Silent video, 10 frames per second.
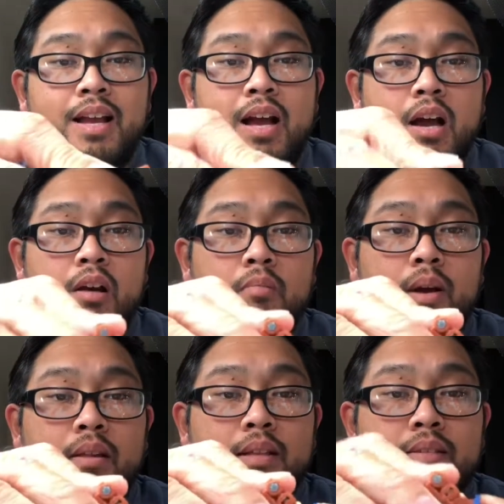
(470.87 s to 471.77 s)

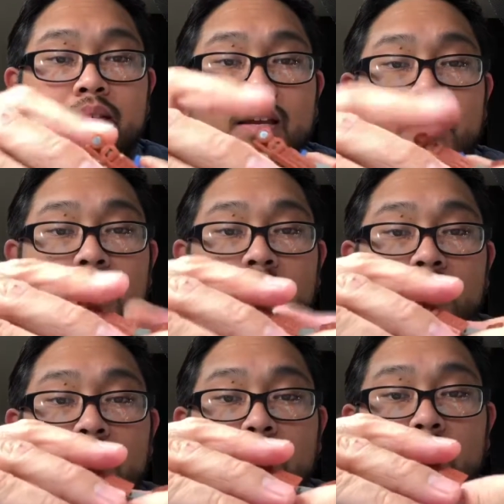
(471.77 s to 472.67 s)
wow, that's tight.
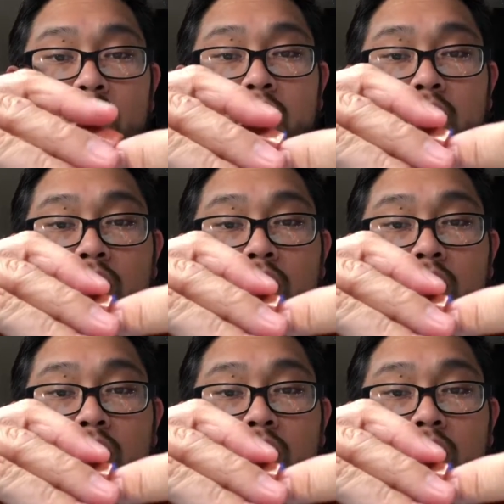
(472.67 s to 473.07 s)
Okay.